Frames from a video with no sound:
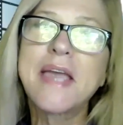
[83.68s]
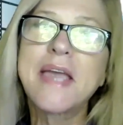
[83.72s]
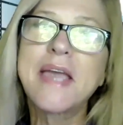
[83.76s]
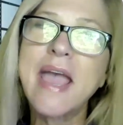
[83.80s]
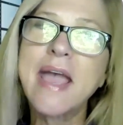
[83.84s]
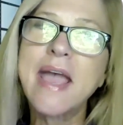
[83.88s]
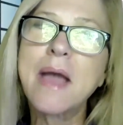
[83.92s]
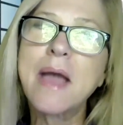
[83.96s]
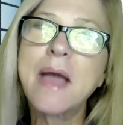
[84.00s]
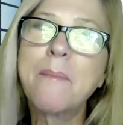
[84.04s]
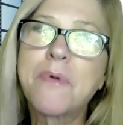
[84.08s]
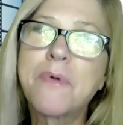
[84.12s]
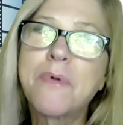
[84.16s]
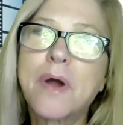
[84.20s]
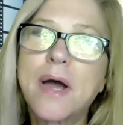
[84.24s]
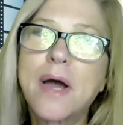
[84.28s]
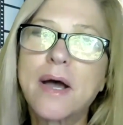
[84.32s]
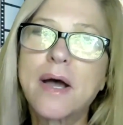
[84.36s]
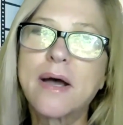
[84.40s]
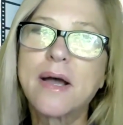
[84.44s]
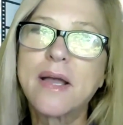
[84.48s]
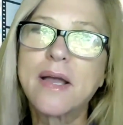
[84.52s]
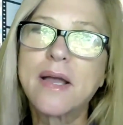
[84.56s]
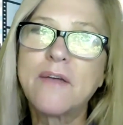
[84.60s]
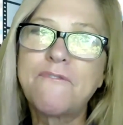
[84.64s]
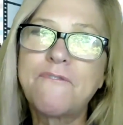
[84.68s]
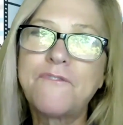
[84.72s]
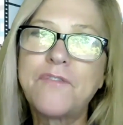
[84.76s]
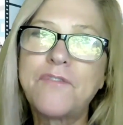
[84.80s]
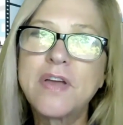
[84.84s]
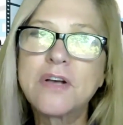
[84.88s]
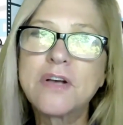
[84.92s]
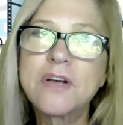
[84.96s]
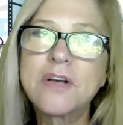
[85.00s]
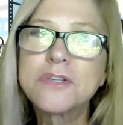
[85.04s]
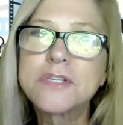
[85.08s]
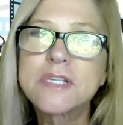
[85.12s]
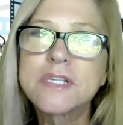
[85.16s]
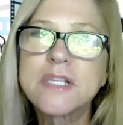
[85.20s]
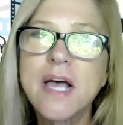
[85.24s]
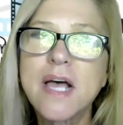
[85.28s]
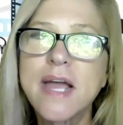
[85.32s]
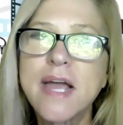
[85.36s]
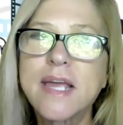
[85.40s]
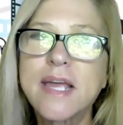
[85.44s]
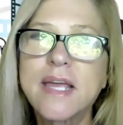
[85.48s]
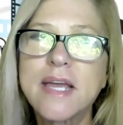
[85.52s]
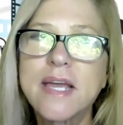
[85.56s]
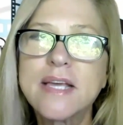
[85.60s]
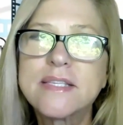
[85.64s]
camera, it feels
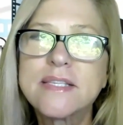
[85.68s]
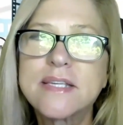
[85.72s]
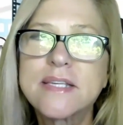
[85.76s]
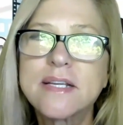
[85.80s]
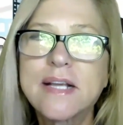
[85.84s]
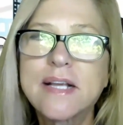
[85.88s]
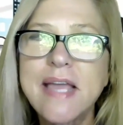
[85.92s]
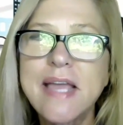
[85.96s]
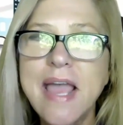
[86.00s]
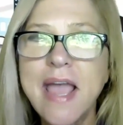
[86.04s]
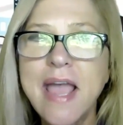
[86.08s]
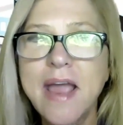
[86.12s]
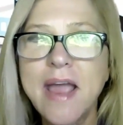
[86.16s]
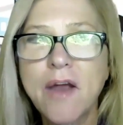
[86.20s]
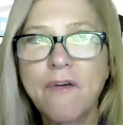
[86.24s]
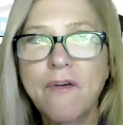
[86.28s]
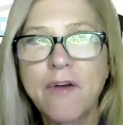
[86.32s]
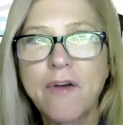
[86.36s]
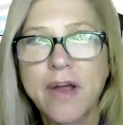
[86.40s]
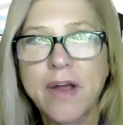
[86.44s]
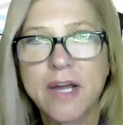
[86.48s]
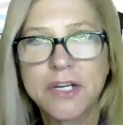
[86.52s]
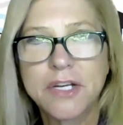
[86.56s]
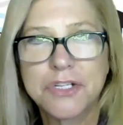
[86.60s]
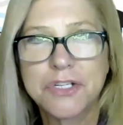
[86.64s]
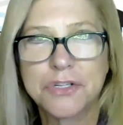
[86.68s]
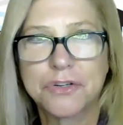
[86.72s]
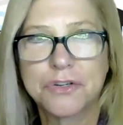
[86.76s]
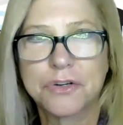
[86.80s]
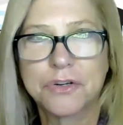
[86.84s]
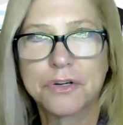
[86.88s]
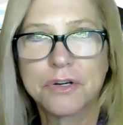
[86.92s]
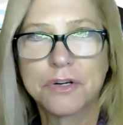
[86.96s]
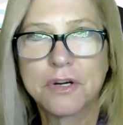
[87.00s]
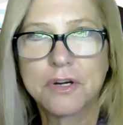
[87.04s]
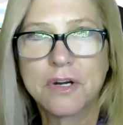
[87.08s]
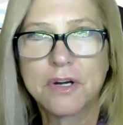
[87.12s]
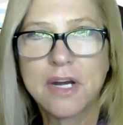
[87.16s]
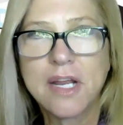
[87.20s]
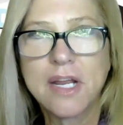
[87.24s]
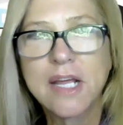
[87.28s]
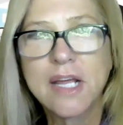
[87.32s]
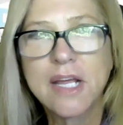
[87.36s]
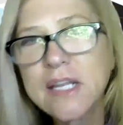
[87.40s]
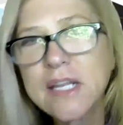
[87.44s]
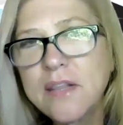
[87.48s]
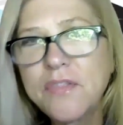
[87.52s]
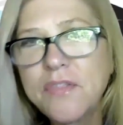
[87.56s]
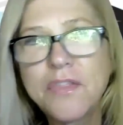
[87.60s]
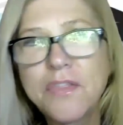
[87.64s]
like is a character
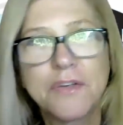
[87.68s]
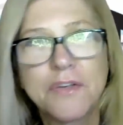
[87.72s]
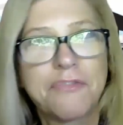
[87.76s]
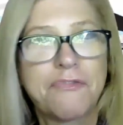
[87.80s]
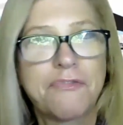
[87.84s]
in the